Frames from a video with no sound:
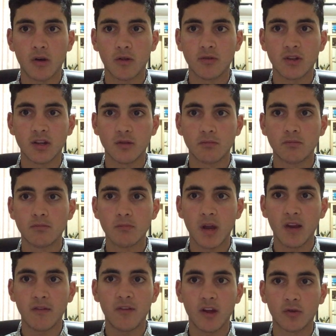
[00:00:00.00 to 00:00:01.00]
don't think
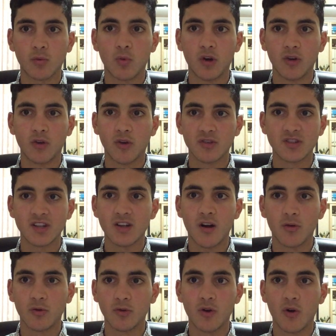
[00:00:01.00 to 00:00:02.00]
many fans would want to go see
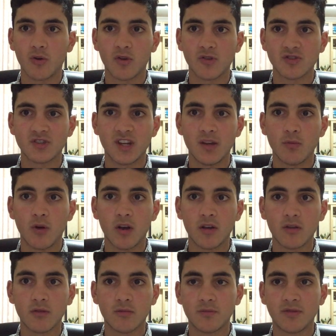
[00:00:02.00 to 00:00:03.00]
Carlton Gold Coast
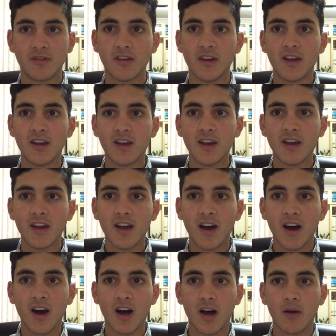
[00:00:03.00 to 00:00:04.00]
anyway.
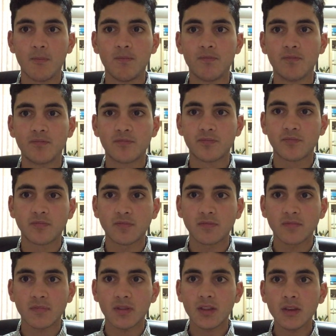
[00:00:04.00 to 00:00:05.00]

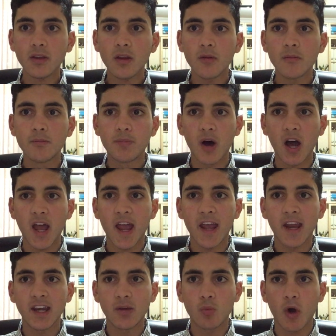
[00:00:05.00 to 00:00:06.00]
But
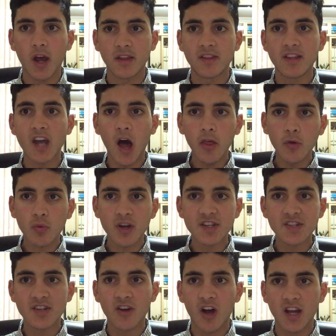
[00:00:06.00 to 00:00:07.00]
anyway, the other
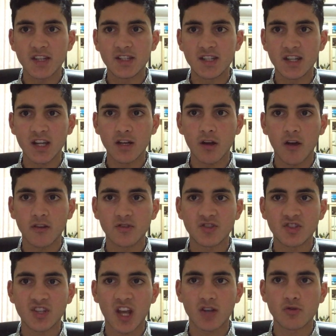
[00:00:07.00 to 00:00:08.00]
reason I did
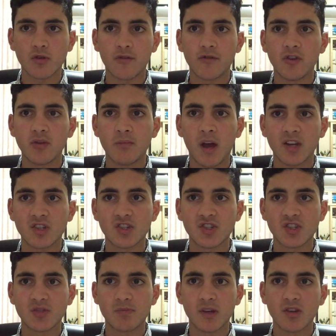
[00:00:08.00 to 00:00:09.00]
schedule a few matches
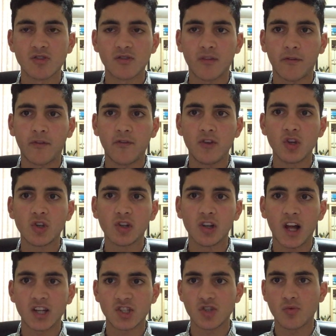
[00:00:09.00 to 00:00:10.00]
is because of a few
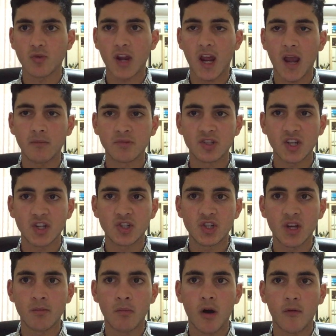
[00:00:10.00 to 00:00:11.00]
clashes with
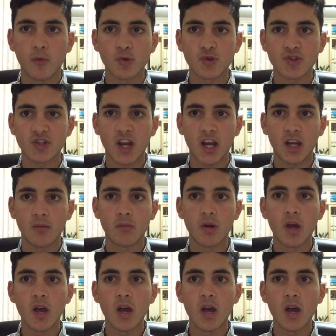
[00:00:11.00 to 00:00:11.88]
MCG and Marvel Stadium,